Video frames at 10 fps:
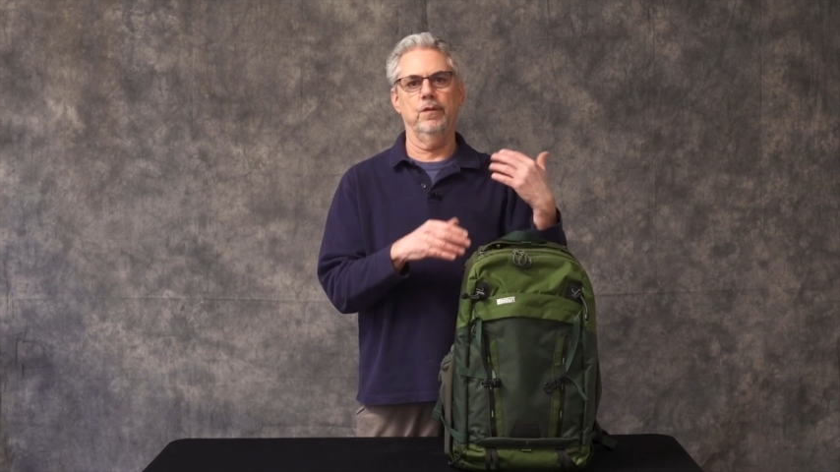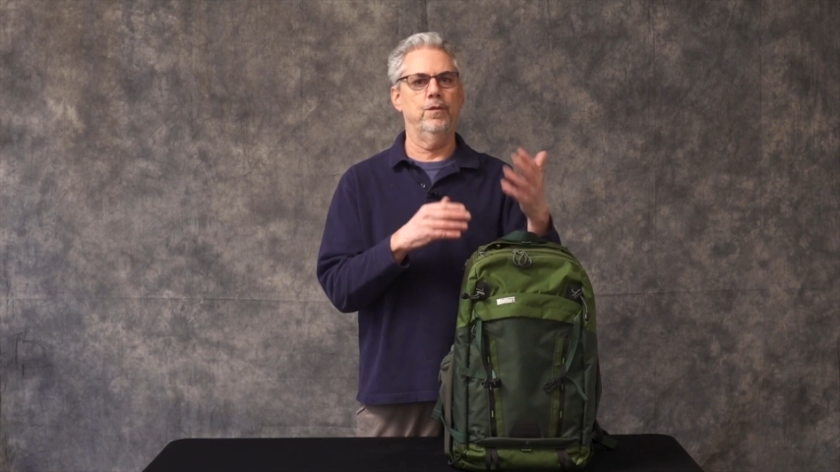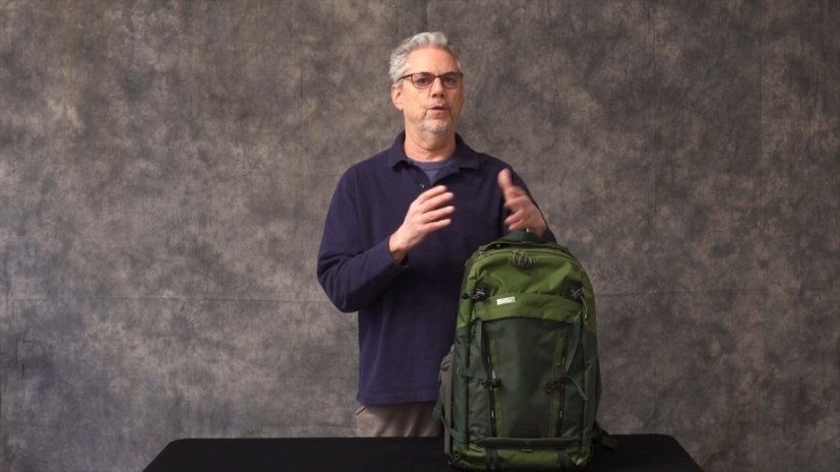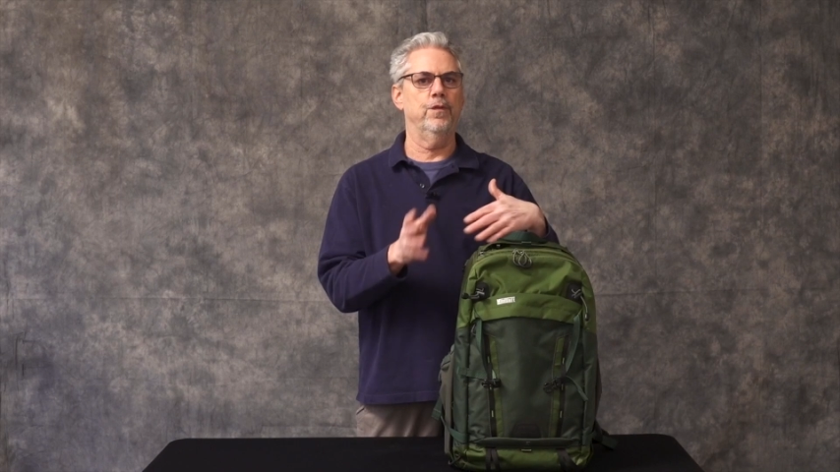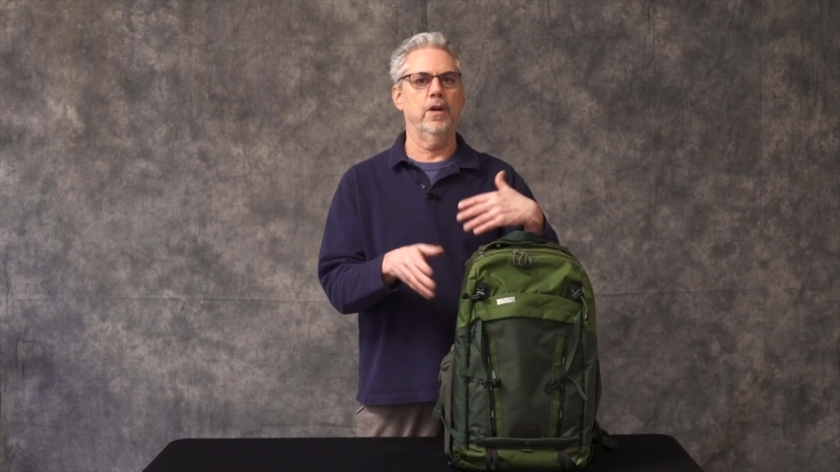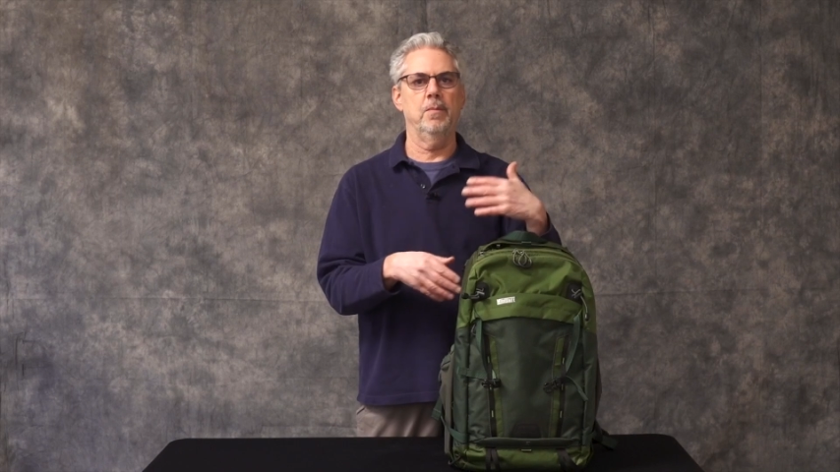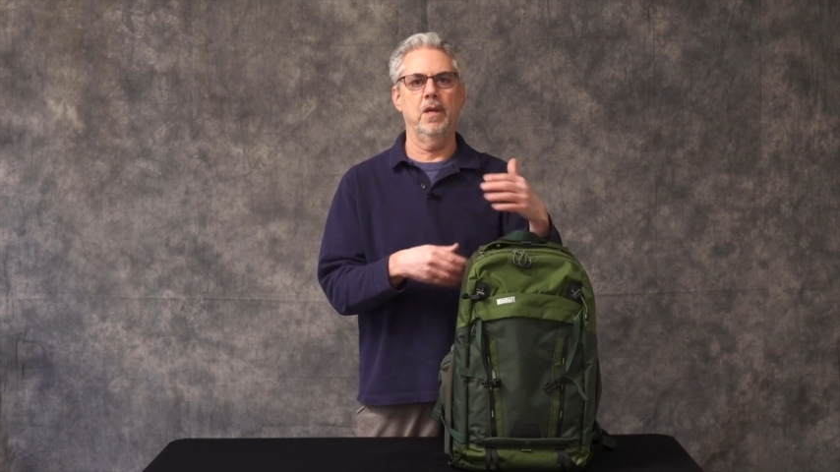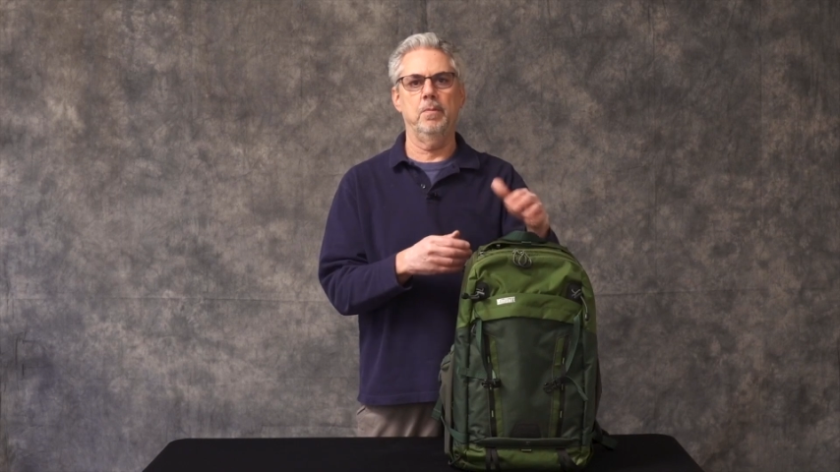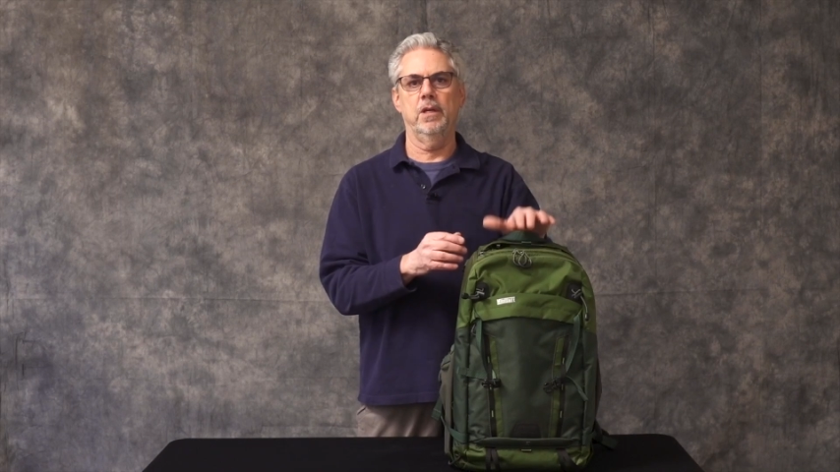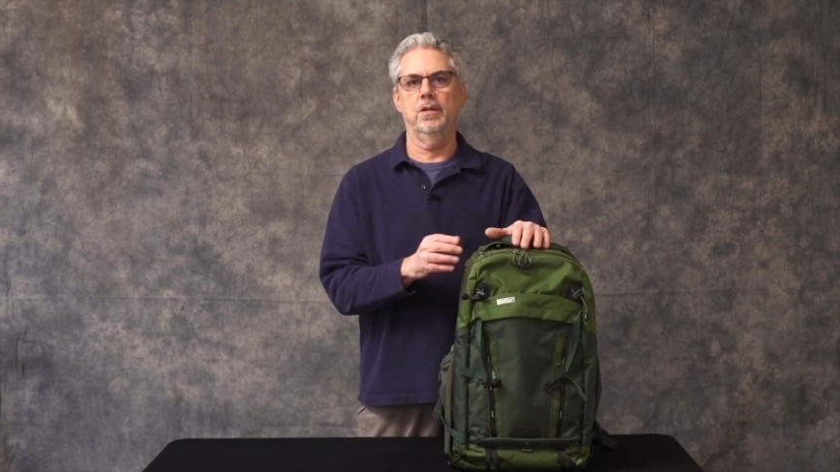full frame,
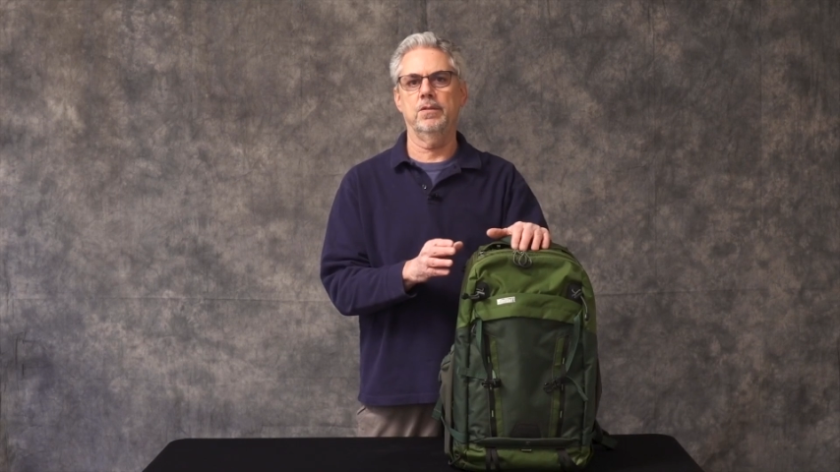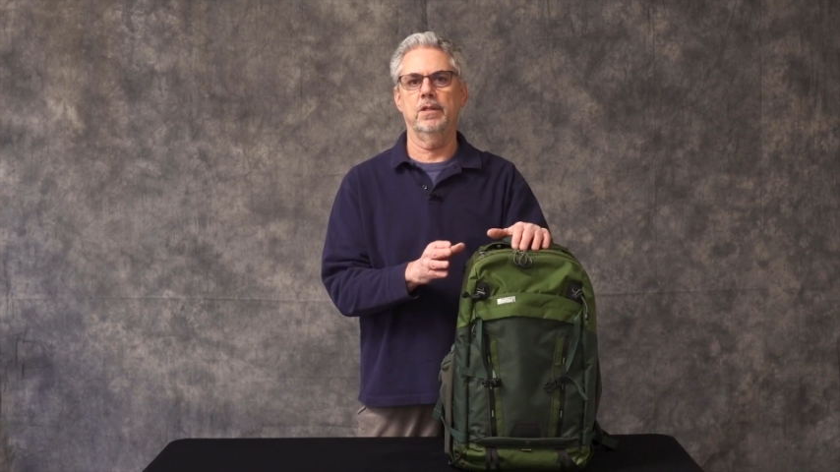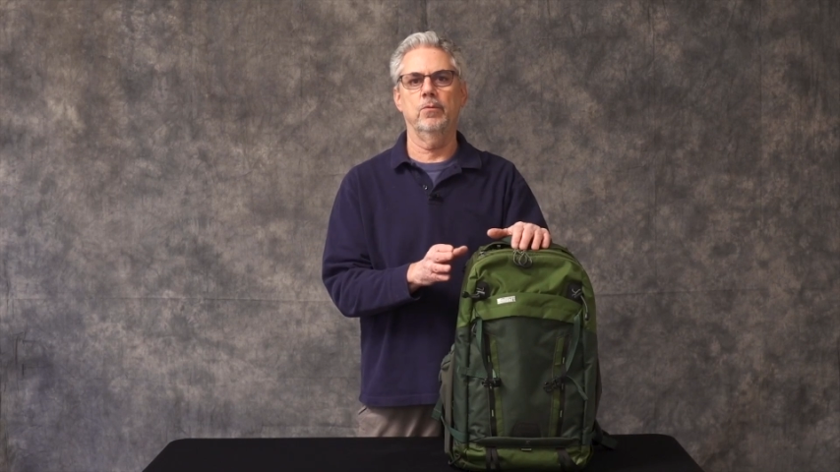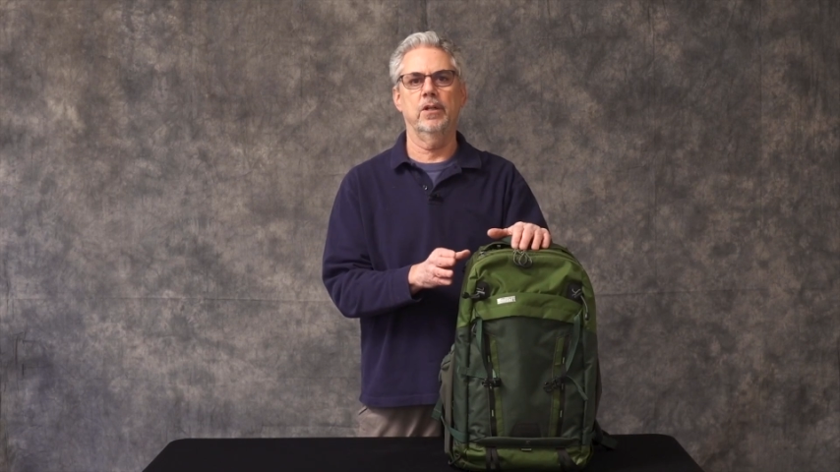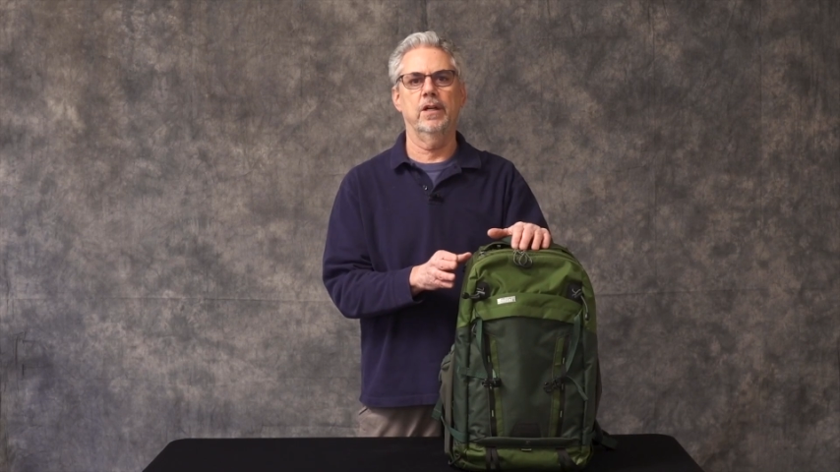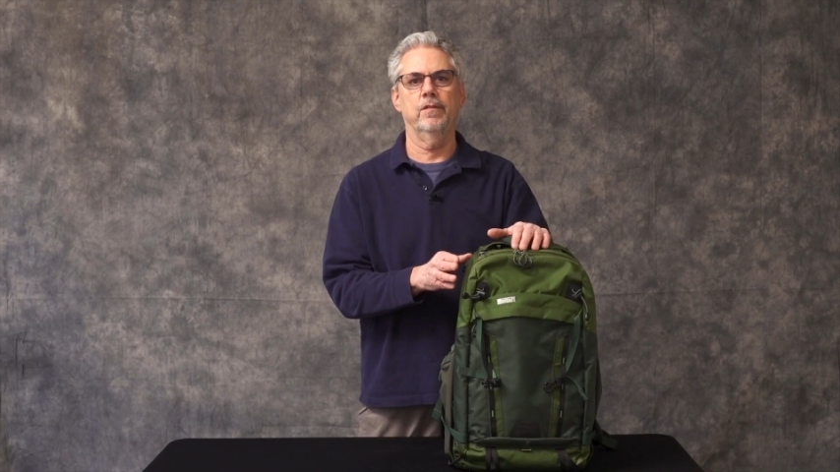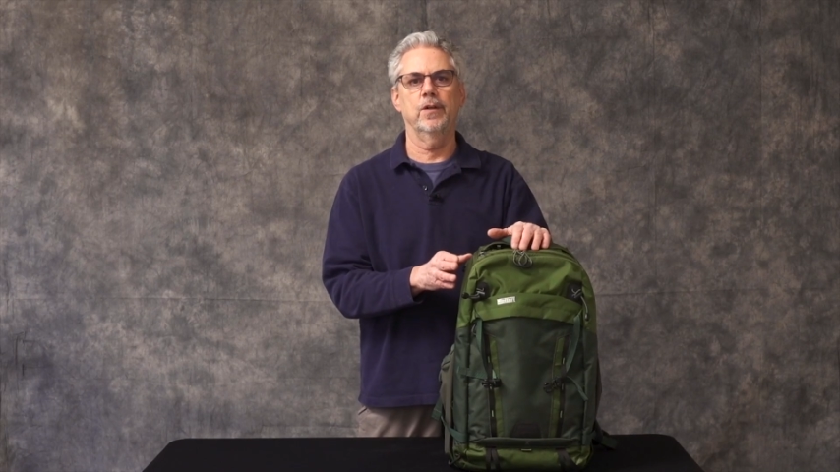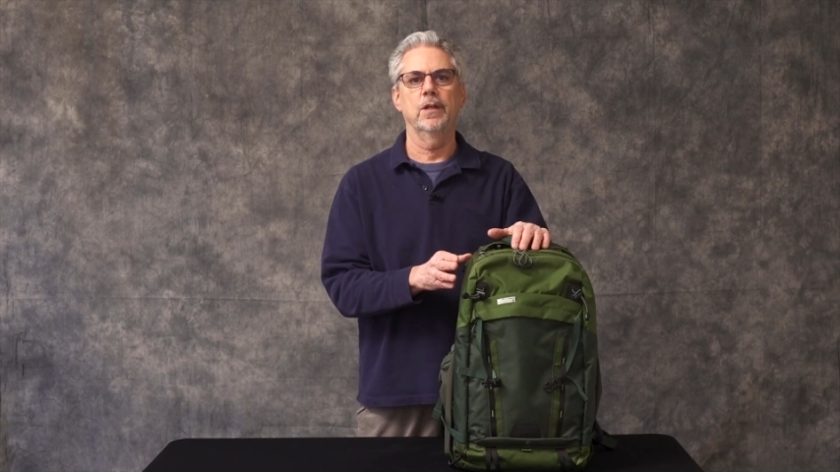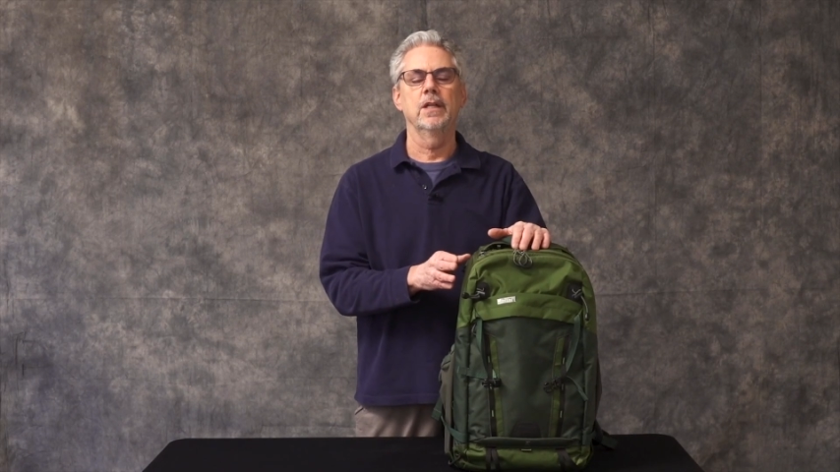APS-C, whatever,